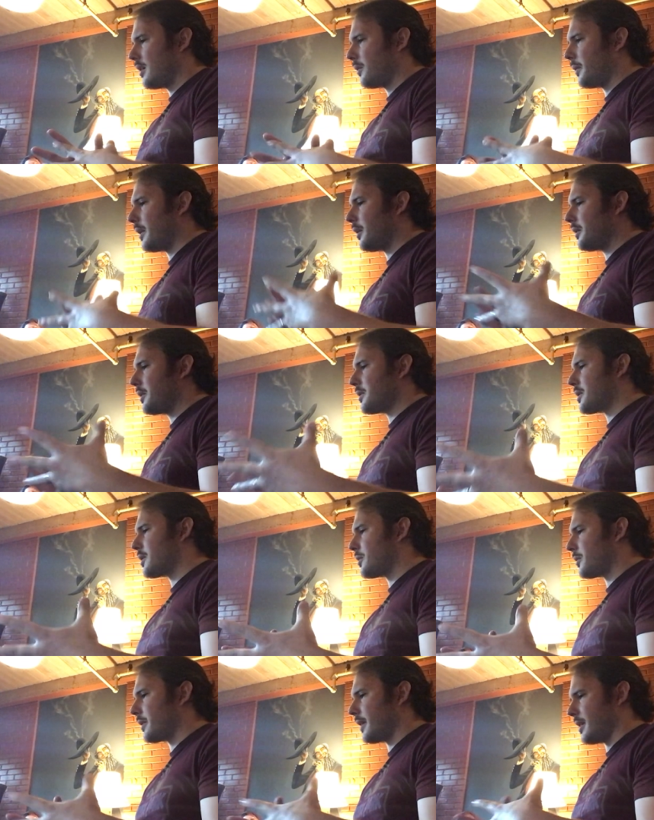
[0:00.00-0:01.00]
we all know
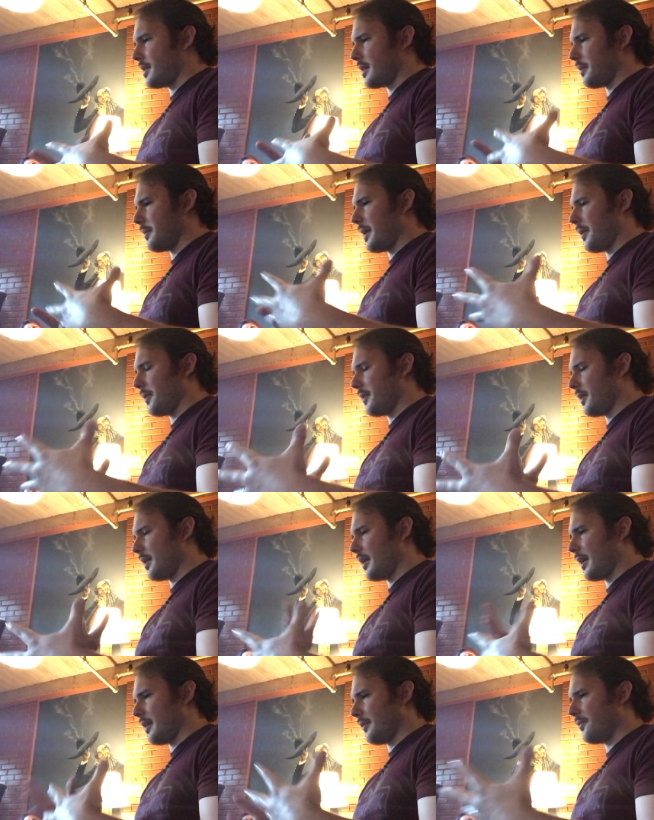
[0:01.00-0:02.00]
stories about the
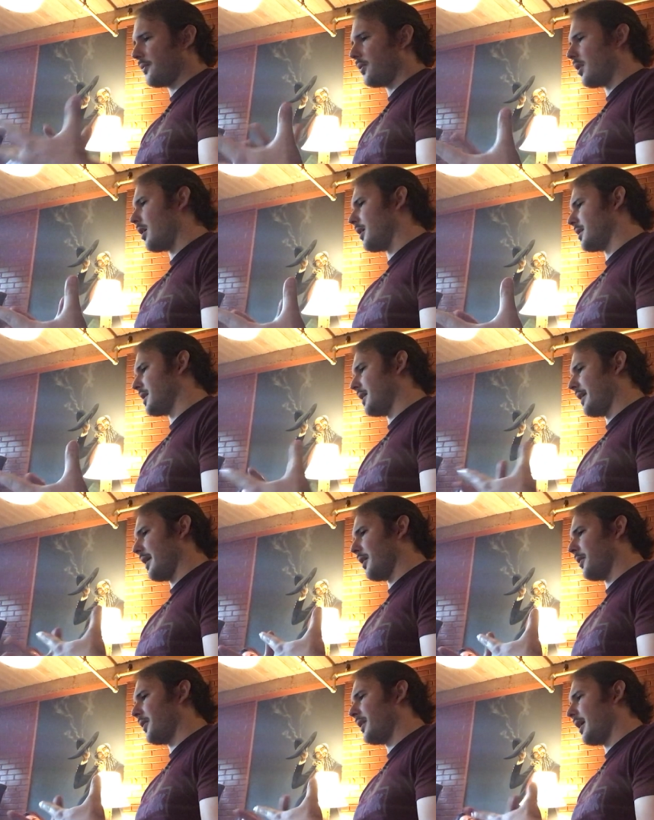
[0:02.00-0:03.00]
kind of flaws in
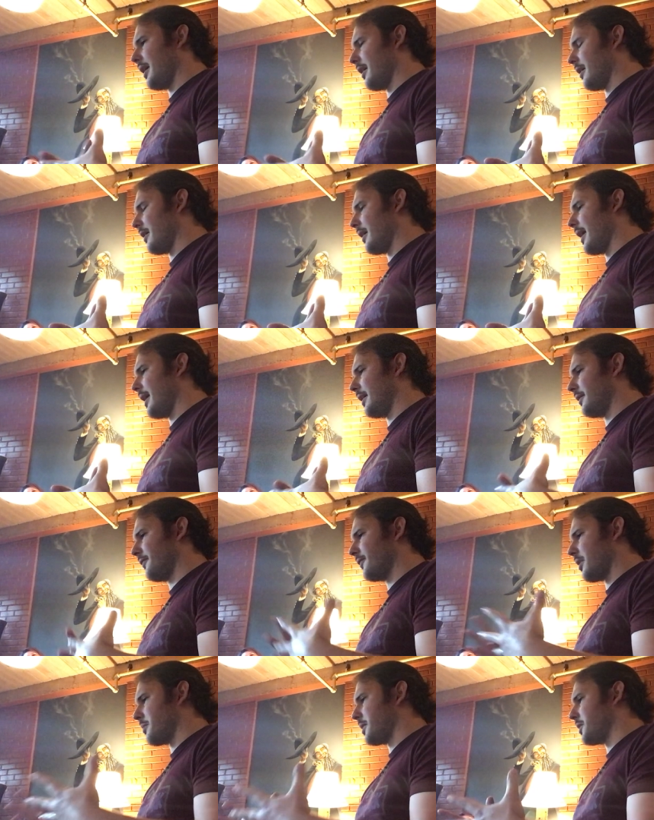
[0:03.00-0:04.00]
healthcare and
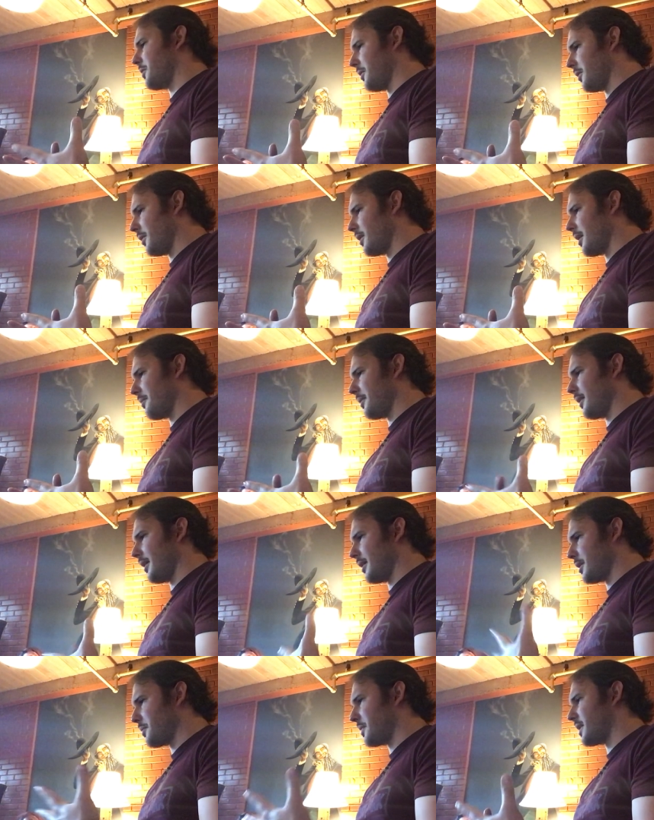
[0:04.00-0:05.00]
pharmaceutical
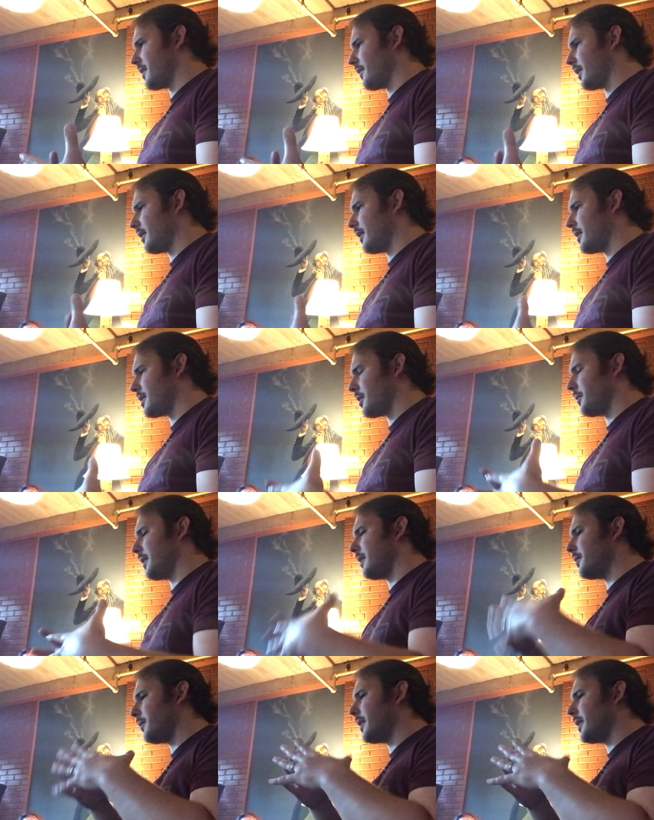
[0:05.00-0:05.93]
companies specifically, so we,